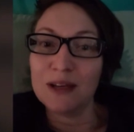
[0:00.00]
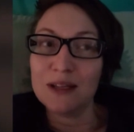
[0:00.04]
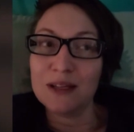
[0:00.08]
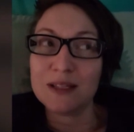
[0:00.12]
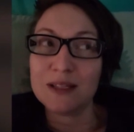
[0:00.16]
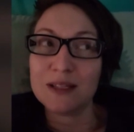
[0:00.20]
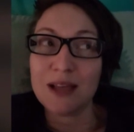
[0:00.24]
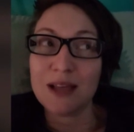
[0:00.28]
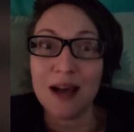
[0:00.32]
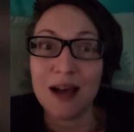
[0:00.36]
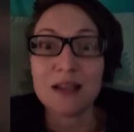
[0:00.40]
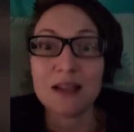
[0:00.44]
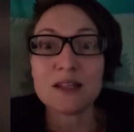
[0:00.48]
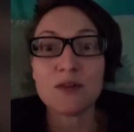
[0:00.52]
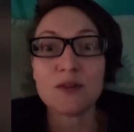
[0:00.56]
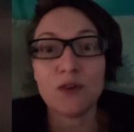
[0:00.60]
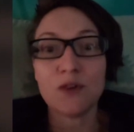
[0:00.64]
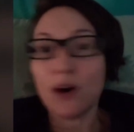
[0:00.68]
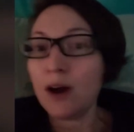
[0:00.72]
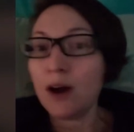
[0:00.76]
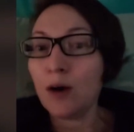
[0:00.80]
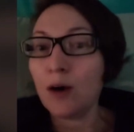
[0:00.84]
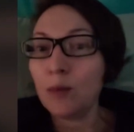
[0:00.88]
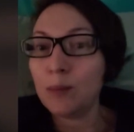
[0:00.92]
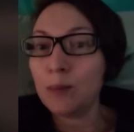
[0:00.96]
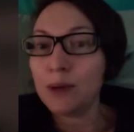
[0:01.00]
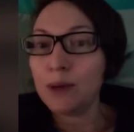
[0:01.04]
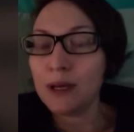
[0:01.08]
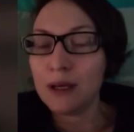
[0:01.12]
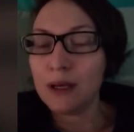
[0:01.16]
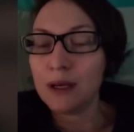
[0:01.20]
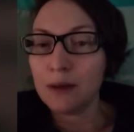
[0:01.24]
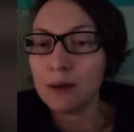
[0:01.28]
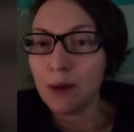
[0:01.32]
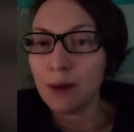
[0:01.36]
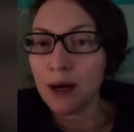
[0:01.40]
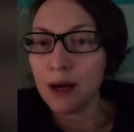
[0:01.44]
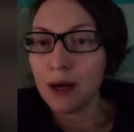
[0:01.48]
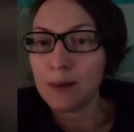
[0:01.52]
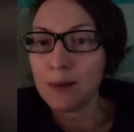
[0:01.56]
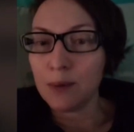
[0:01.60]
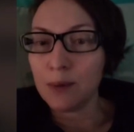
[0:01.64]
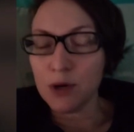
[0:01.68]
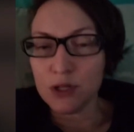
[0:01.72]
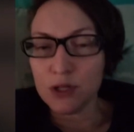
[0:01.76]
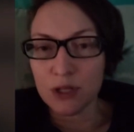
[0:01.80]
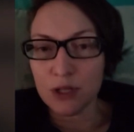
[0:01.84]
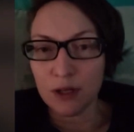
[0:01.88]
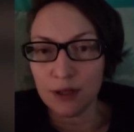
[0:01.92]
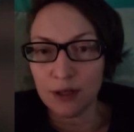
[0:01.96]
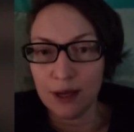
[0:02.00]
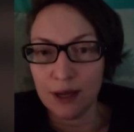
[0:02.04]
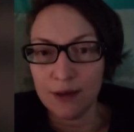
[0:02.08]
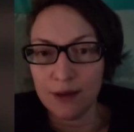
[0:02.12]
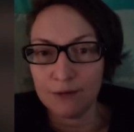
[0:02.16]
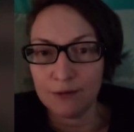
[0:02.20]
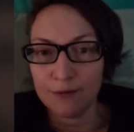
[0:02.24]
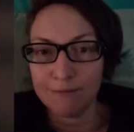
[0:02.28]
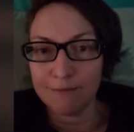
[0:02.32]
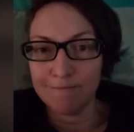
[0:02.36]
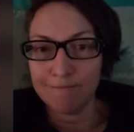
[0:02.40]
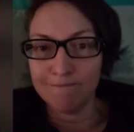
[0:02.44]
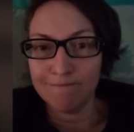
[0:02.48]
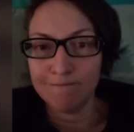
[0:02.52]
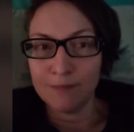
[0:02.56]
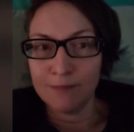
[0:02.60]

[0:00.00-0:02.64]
is ask for help in my personal life.